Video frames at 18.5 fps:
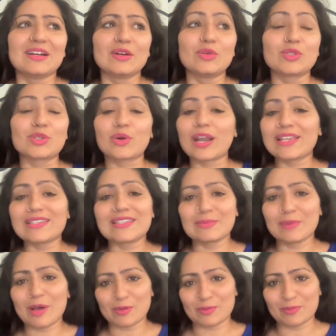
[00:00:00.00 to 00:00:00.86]
who's
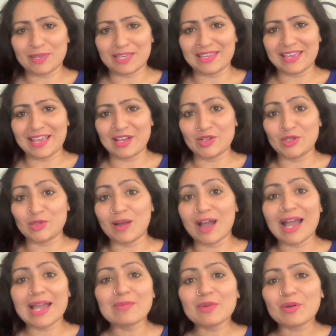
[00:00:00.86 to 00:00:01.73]
crazy about me and whom
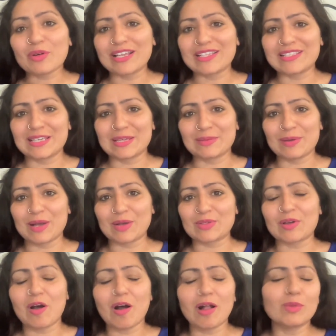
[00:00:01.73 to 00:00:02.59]
I'm crazy
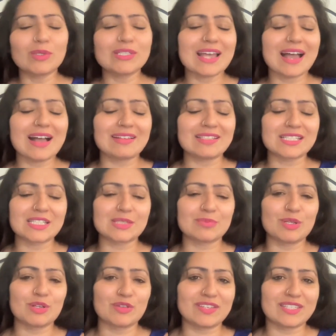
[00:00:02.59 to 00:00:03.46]
about, always
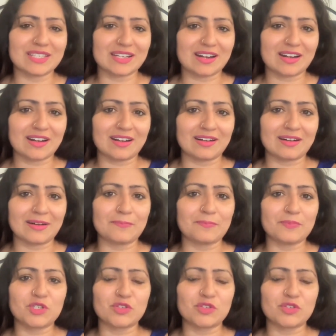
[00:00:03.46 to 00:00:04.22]
asks me to visit her,